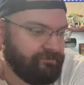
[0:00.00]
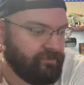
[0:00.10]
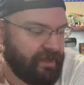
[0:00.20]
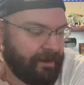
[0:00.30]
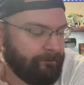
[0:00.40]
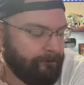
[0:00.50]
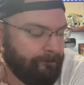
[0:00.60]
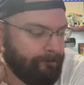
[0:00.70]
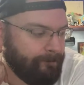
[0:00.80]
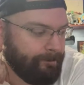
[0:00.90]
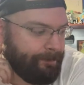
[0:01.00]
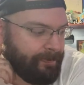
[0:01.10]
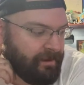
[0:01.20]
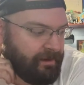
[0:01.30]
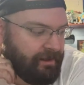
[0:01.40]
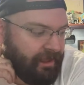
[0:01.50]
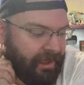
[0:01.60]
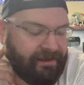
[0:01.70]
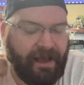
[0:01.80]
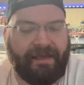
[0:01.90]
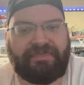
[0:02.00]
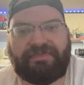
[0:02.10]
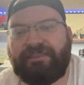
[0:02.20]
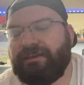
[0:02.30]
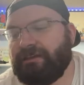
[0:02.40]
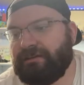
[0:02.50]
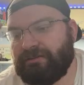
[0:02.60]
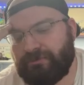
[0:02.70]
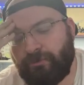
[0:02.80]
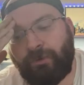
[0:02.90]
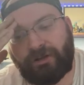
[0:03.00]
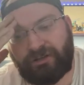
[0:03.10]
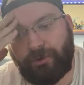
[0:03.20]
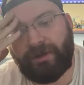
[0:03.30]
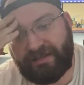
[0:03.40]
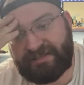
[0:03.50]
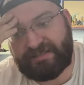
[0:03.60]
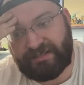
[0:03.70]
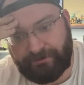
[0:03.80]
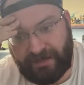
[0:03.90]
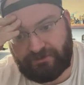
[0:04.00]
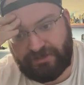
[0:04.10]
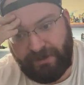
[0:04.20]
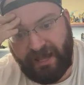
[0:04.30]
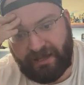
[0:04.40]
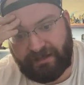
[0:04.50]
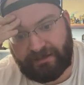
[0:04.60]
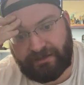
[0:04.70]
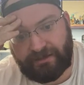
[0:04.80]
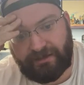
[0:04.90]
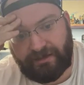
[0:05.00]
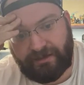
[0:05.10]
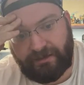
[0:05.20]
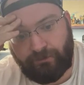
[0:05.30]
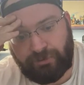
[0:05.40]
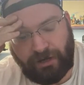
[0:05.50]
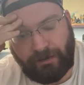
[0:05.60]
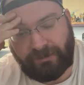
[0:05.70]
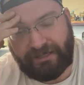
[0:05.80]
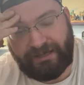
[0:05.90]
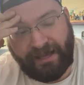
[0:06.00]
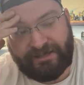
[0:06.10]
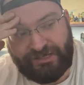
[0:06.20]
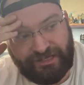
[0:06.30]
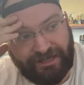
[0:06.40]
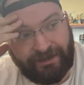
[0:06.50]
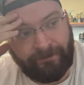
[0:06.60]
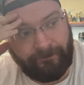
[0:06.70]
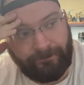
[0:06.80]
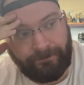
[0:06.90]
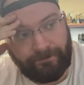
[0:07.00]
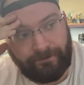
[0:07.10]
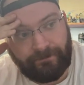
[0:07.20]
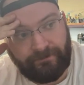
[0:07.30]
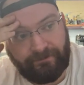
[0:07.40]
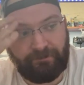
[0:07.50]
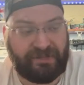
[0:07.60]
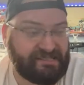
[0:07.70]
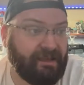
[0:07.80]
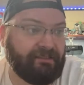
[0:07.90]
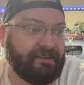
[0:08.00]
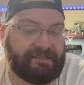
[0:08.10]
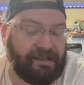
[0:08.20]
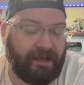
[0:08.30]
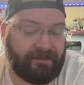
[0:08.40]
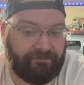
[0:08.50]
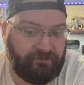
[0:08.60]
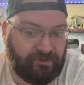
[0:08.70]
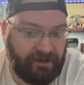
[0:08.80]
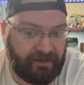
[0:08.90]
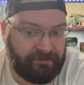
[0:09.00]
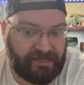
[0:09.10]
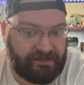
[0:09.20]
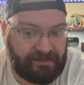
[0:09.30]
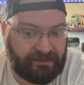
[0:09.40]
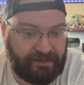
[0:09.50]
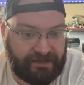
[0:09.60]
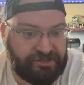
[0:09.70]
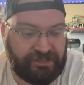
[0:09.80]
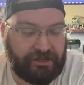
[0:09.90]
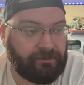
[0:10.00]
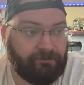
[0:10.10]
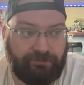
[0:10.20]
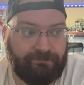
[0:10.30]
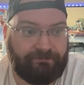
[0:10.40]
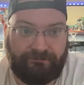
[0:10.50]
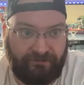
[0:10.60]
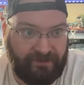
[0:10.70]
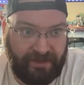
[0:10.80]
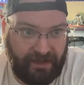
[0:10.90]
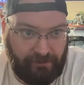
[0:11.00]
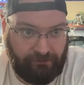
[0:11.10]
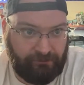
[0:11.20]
Yeah. And I think we're going to see a bounce back probably next year. But sadly, it's not going to be until next year if